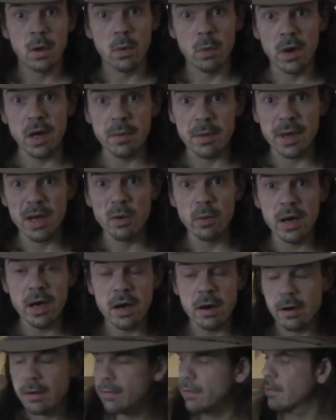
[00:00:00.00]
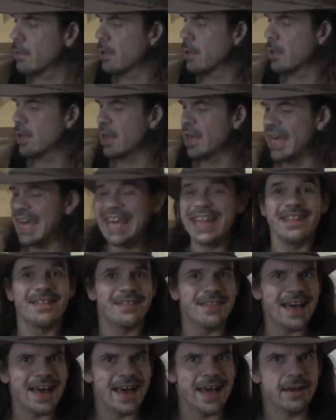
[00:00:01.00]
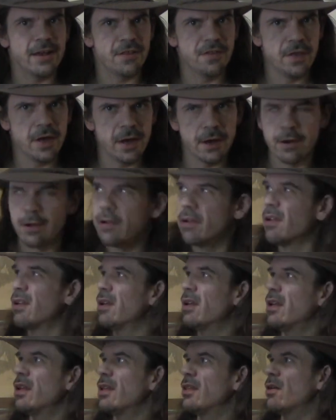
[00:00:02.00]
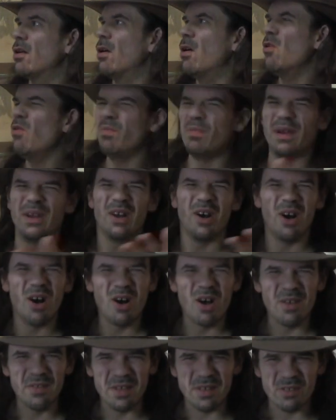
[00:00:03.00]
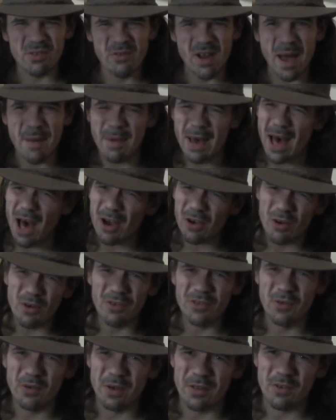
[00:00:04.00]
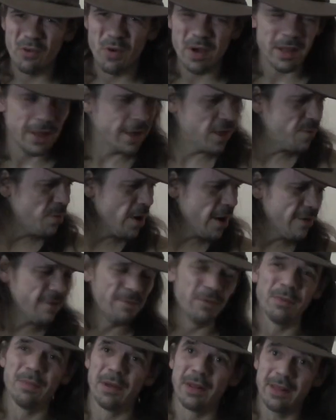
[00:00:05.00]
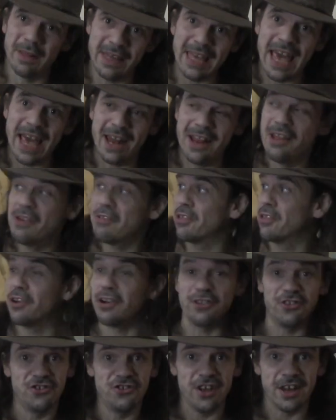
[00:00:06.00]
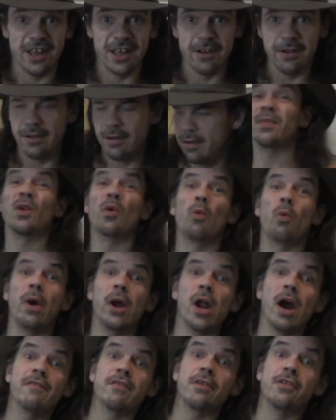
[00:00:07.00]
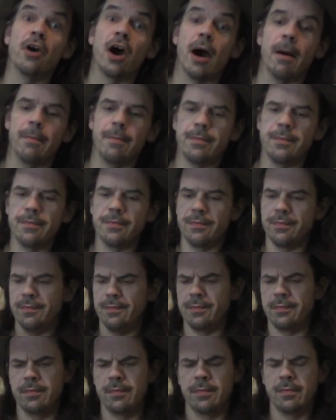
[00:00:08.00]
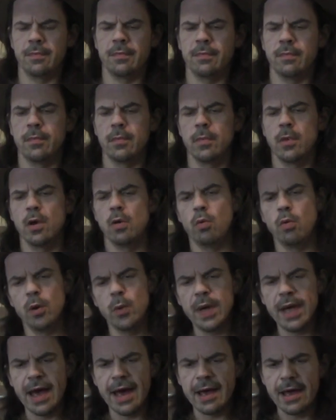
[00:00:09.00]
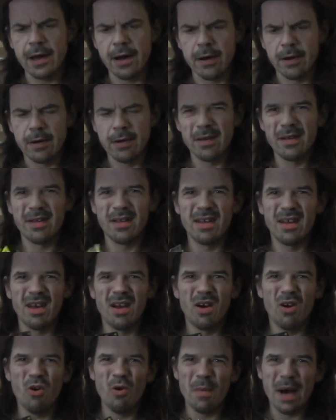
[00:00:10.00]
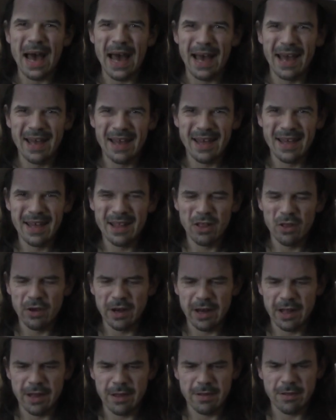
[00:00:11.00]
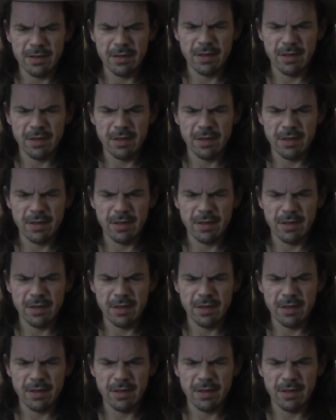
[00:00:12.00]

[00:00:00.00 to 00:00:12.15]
Well, here we are, inside the theater, to open all this crap. I'll go through it as quickly as possible, but yeah, there's a lot of shit here. Right off the top, what we got here? Oh my, look at this.